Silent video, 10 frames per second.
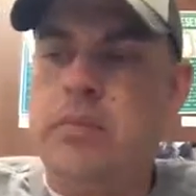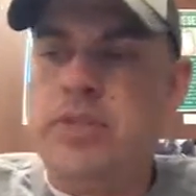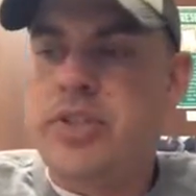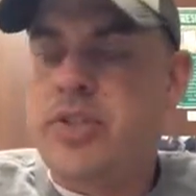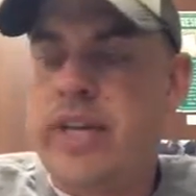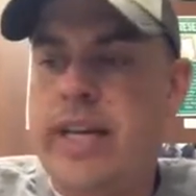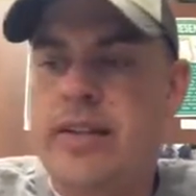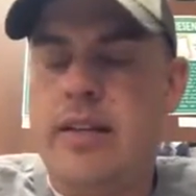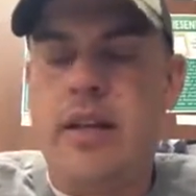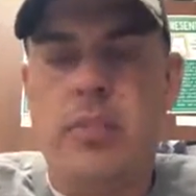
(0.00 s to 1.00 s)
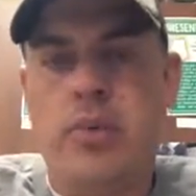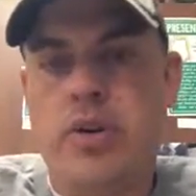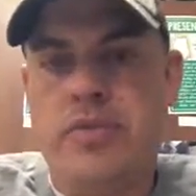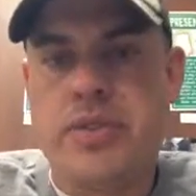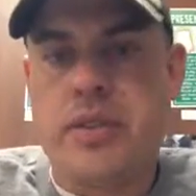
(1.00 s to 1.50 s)
just looking at the
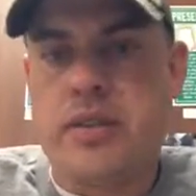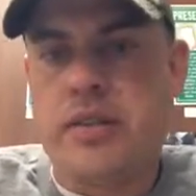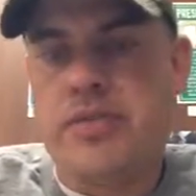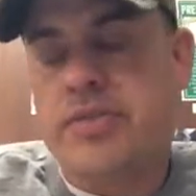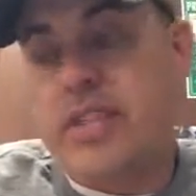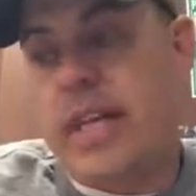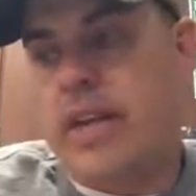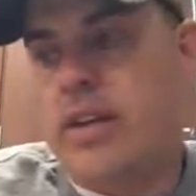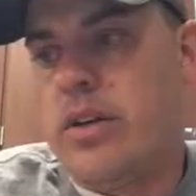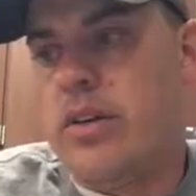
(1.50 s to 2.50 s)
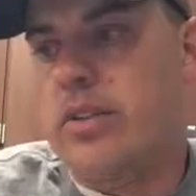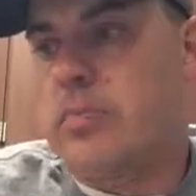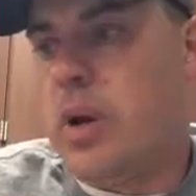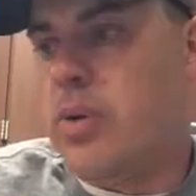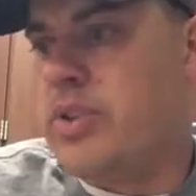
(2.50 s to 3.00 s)
number of standards,
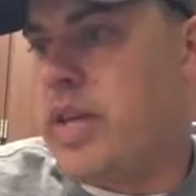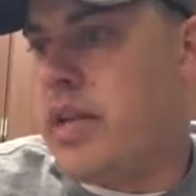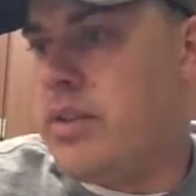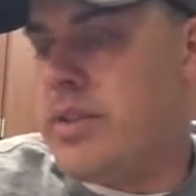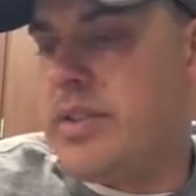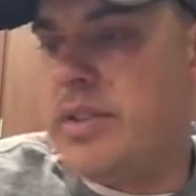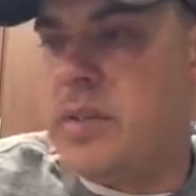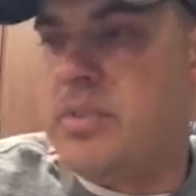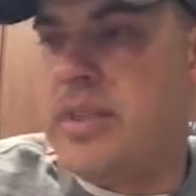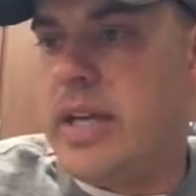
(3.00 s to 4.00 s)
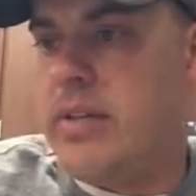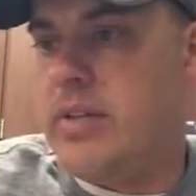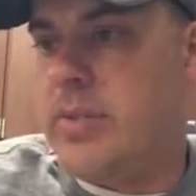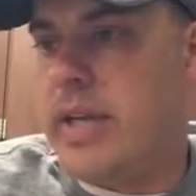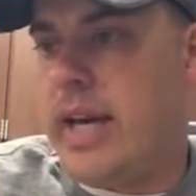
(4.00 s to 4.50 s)
power standards and
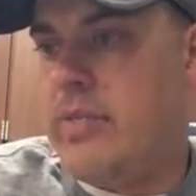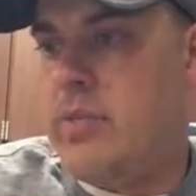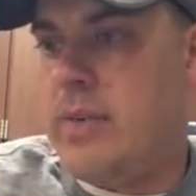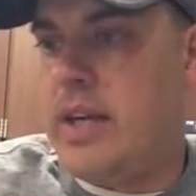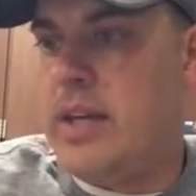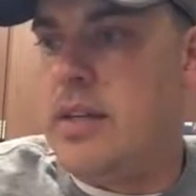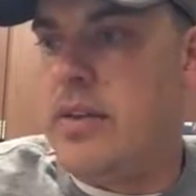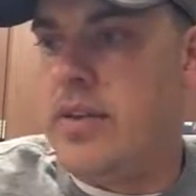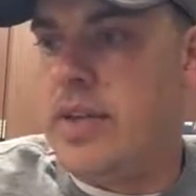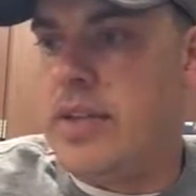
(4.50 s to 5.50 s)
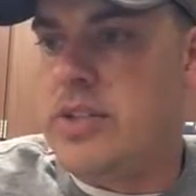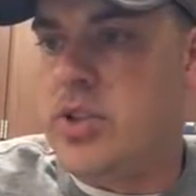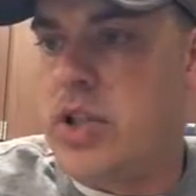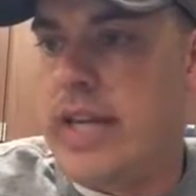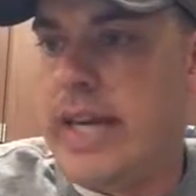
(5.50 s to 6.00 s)
substandards we'd have would be another thing
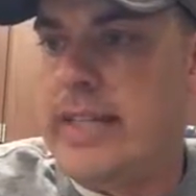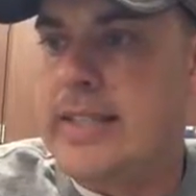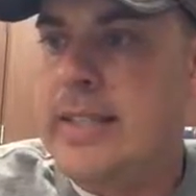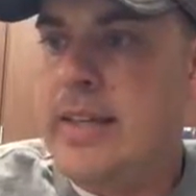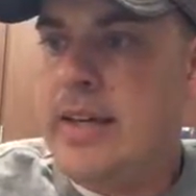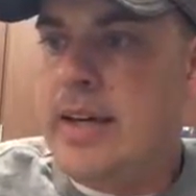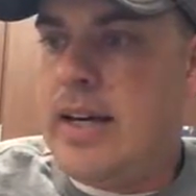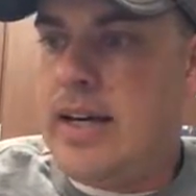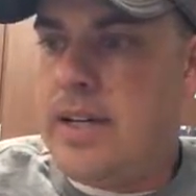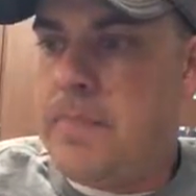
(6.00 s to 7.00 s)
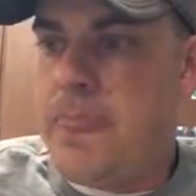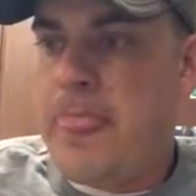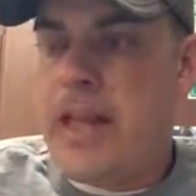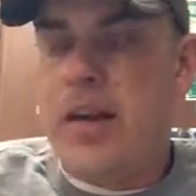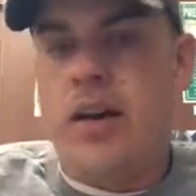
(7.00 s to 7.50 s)
to look at.
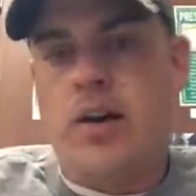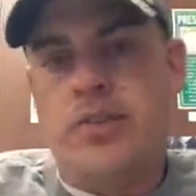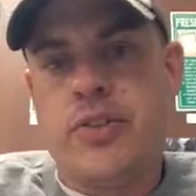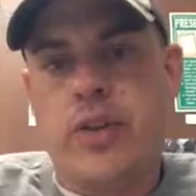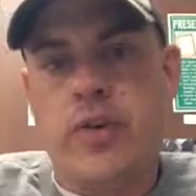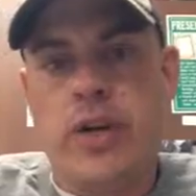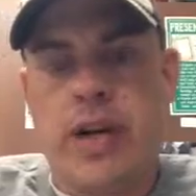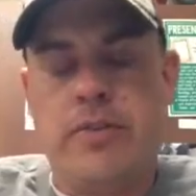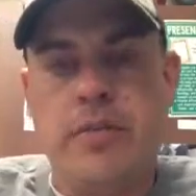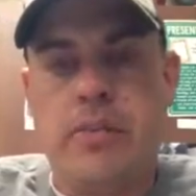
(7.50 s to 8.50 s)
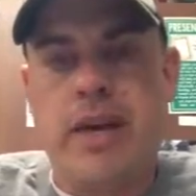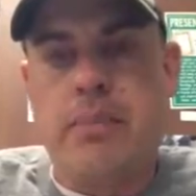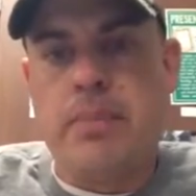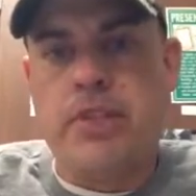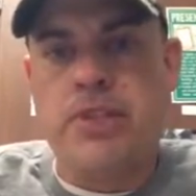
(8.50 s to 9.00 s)
Also, I was maybe
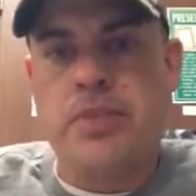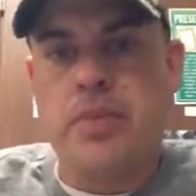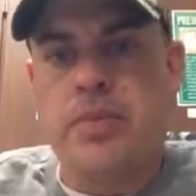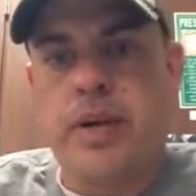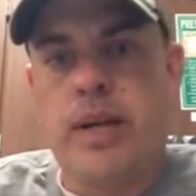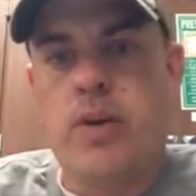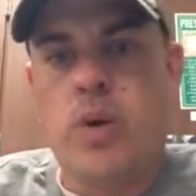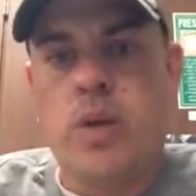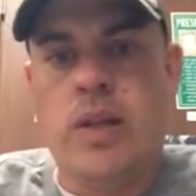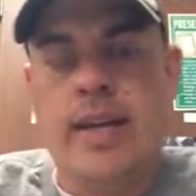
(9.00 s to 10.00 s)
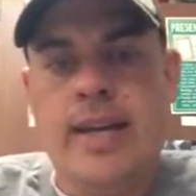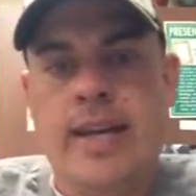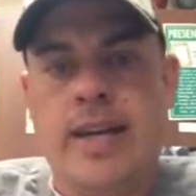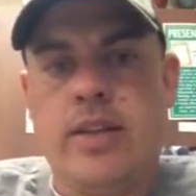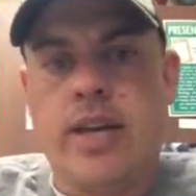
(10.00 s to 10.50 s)
ambitious with my goal.
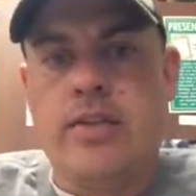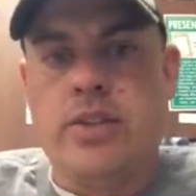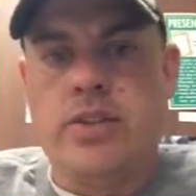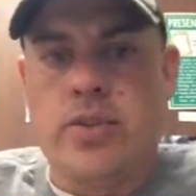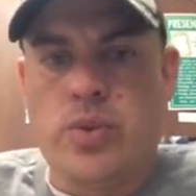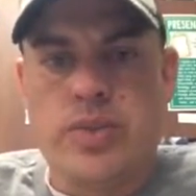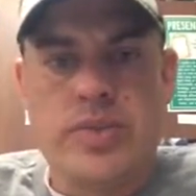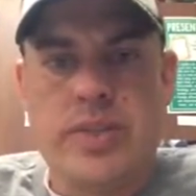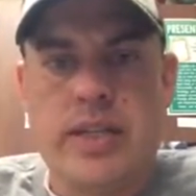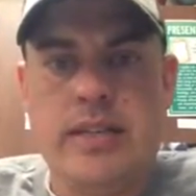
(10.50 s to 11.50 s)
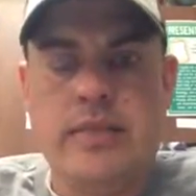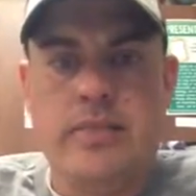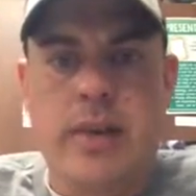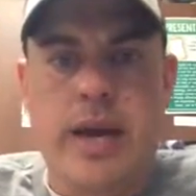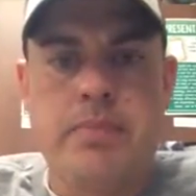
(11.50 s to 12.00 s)
A lot of our social studies
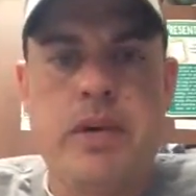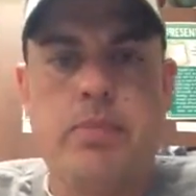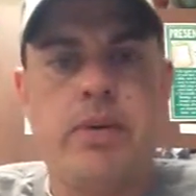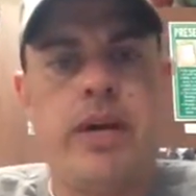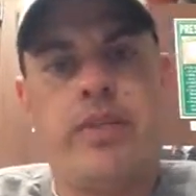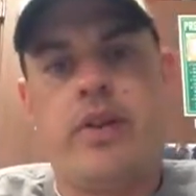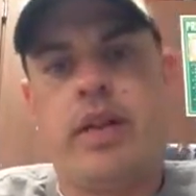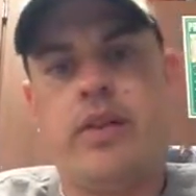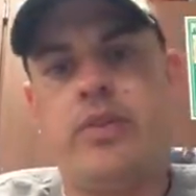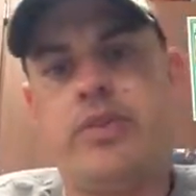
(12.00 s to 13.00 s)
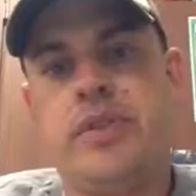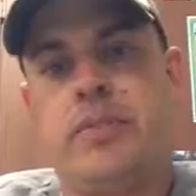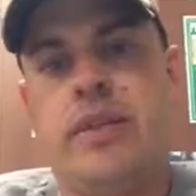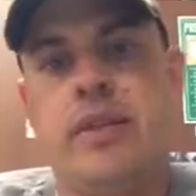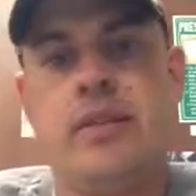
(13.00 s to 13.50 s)
is mapped out, but I thought I could do
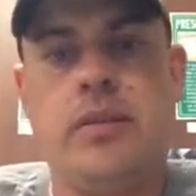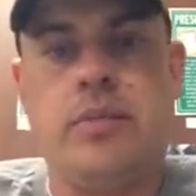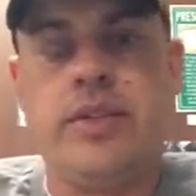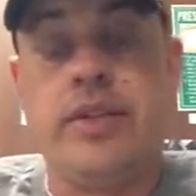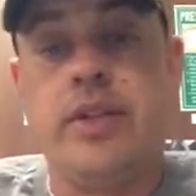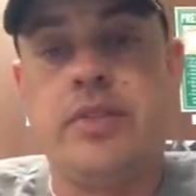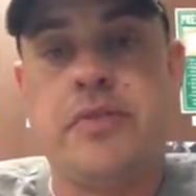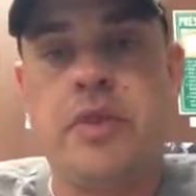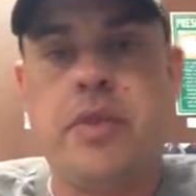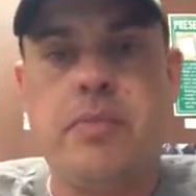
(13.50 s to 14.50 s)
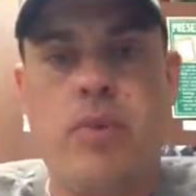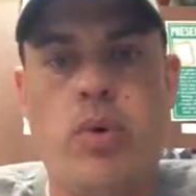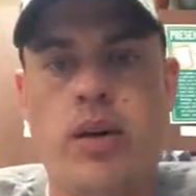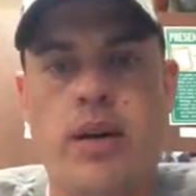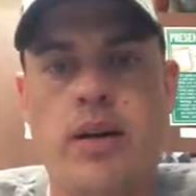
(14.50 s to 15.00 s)
something similar to this for a
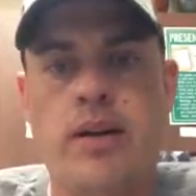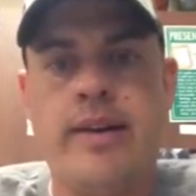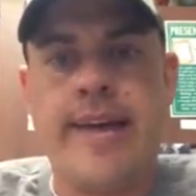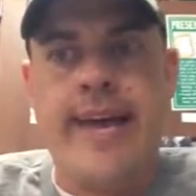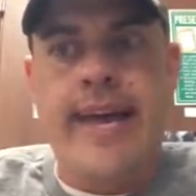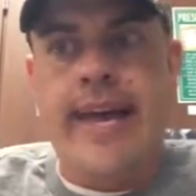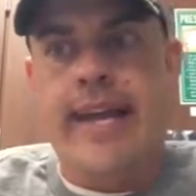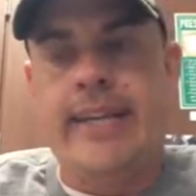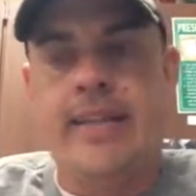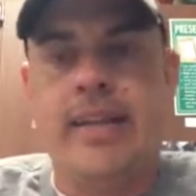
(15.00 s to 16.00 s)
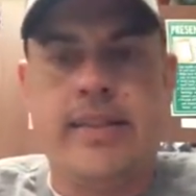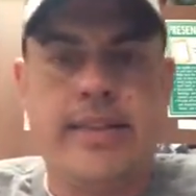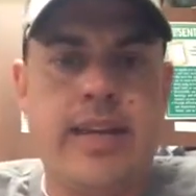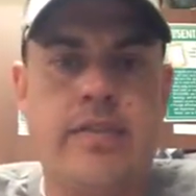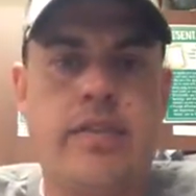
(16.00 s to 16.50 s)
report card, and I didn't
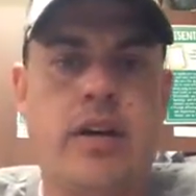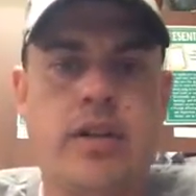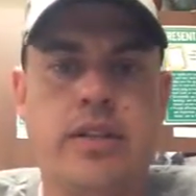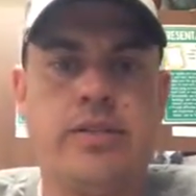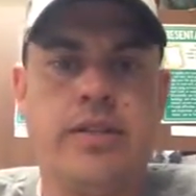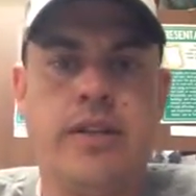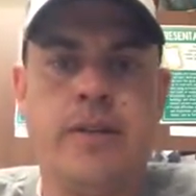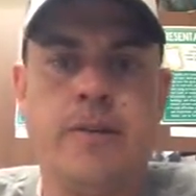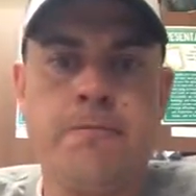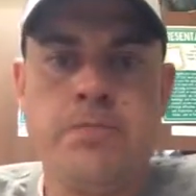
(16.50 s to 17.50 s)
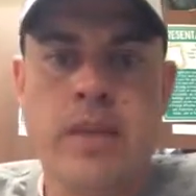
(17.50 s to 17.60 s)
get that far this year.